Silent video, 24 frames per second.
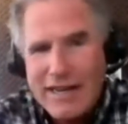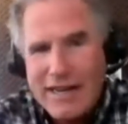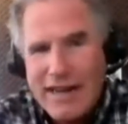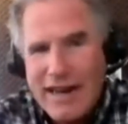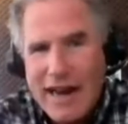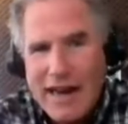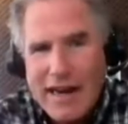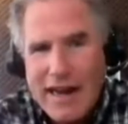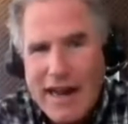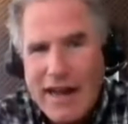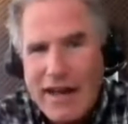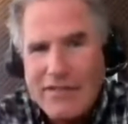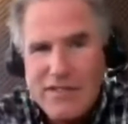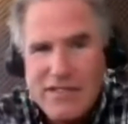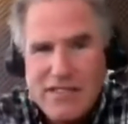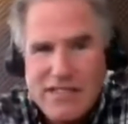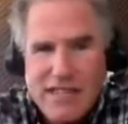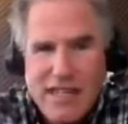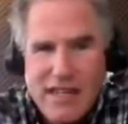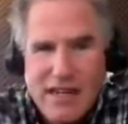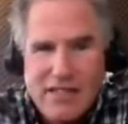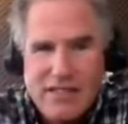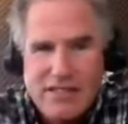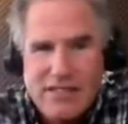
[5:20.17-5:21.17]
and not have to
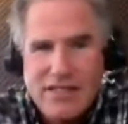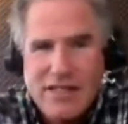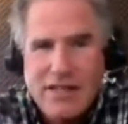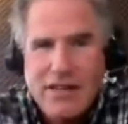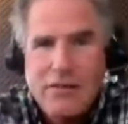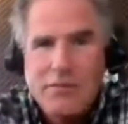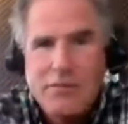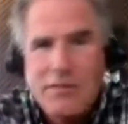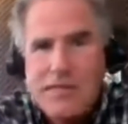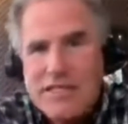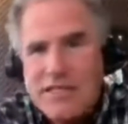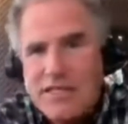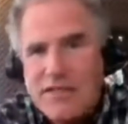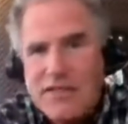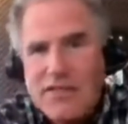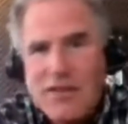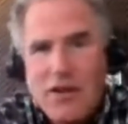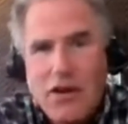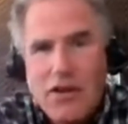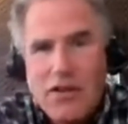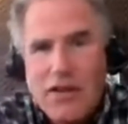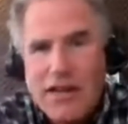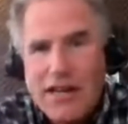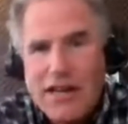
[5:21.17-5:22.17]
sell a single piece of
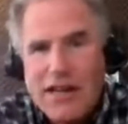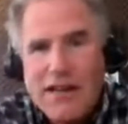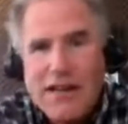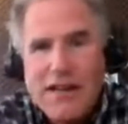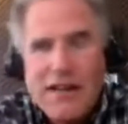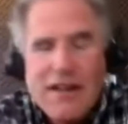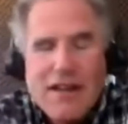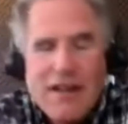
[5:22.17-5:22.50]
clothing.